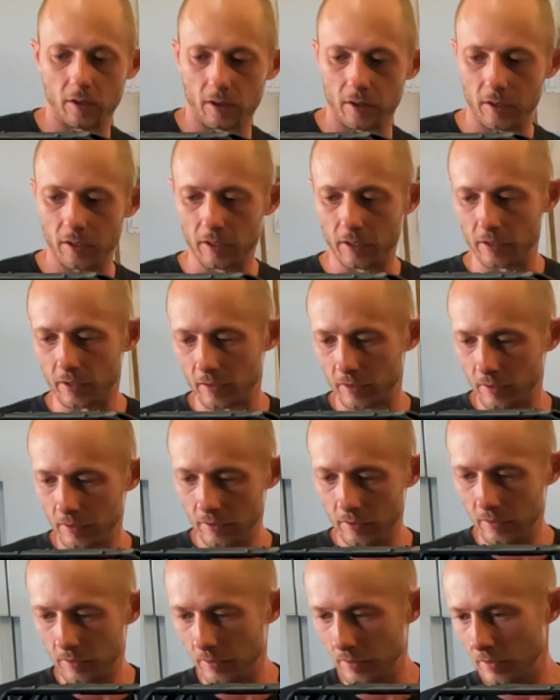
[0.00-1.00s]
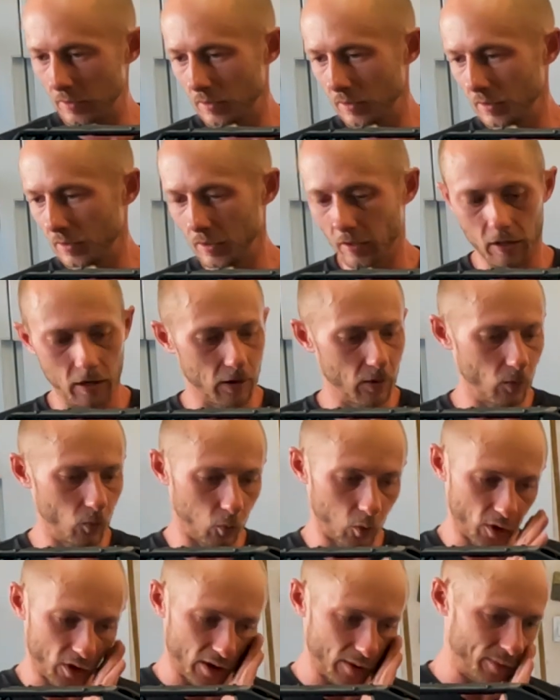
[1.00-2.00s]
on on
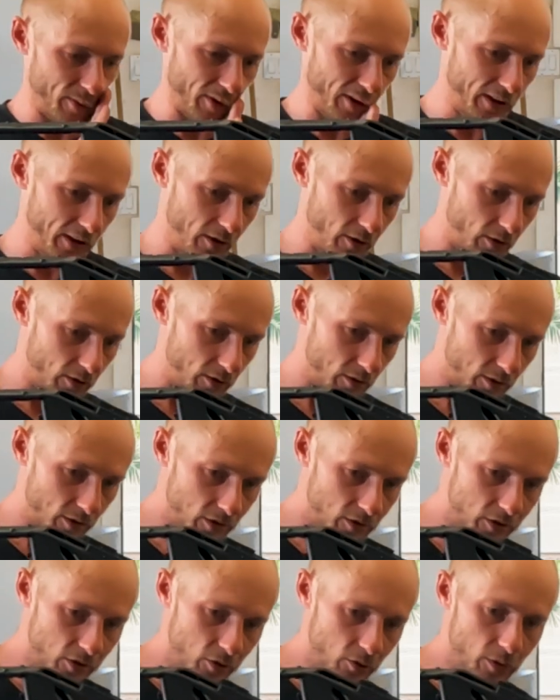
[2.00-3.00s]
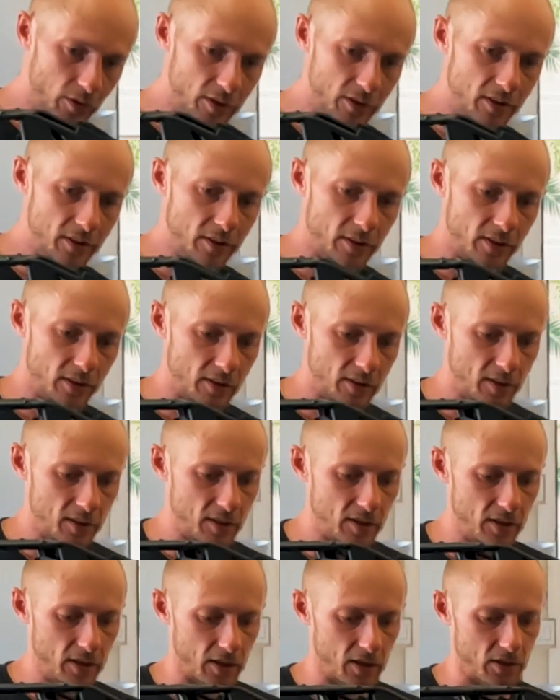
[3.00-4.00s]
what I plan on doing to the
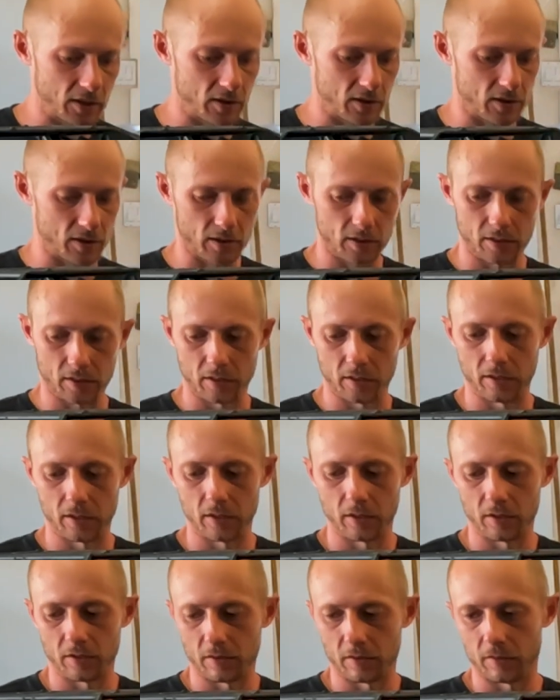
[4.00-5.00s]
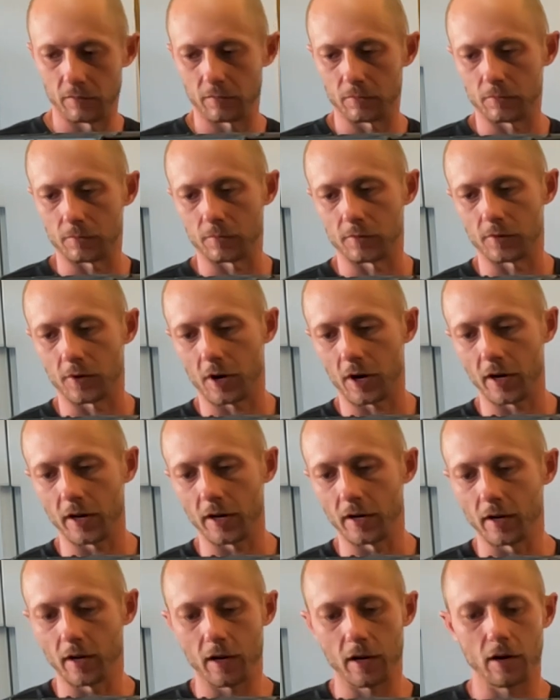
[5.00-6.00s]
six right
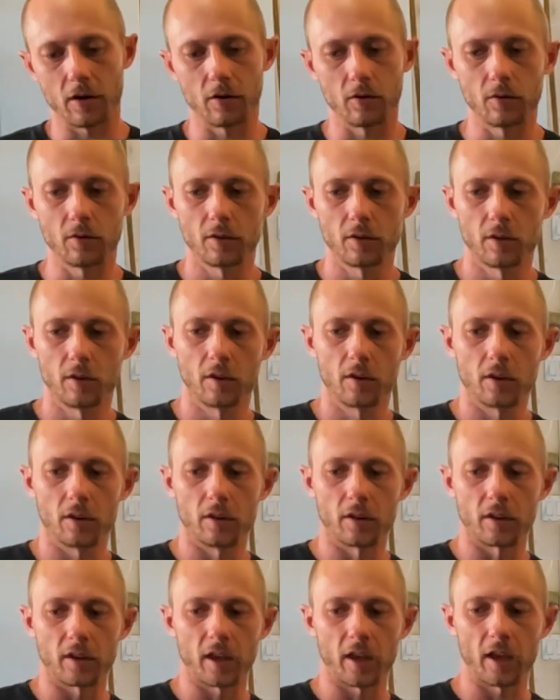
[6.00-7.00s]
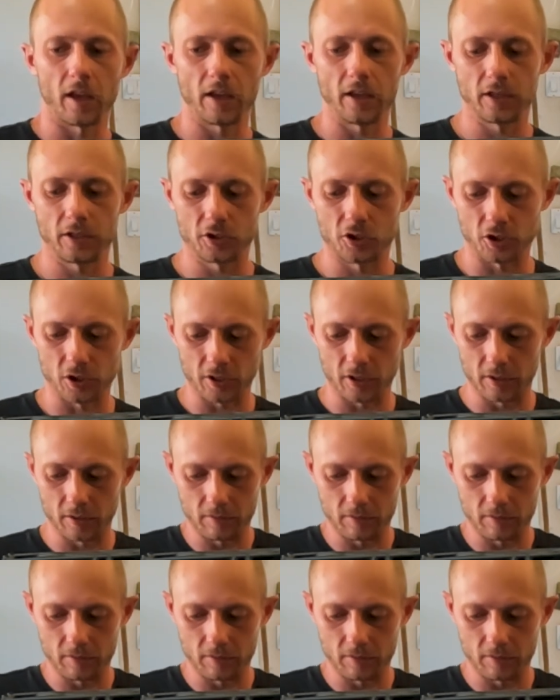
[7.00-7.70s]
now. The cage